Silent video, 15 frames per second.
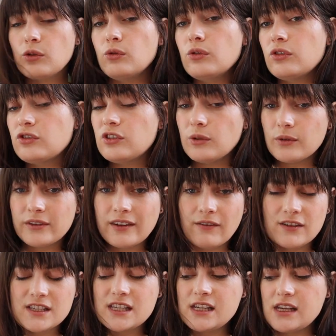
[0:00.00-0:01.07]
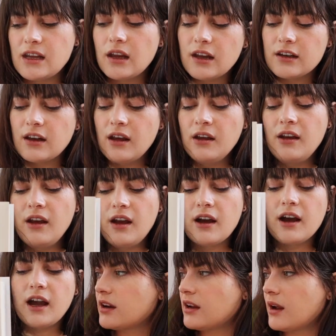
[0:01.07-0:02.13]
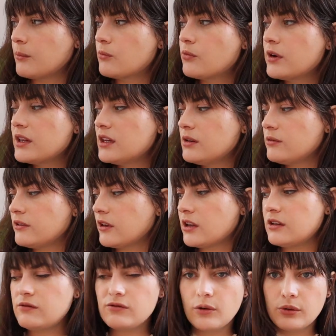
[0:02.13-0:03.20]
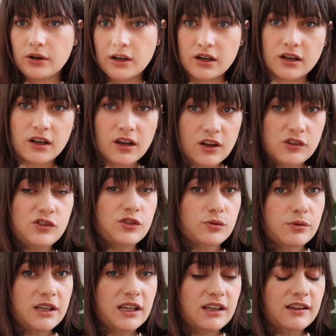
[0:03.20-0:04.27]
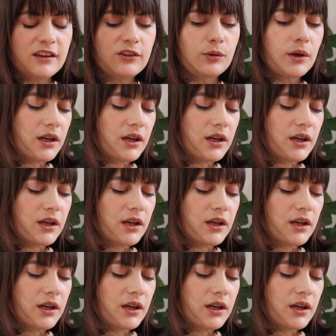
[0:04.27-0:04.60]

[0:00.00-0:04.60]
school she was 17 i'm really looking forward to reading this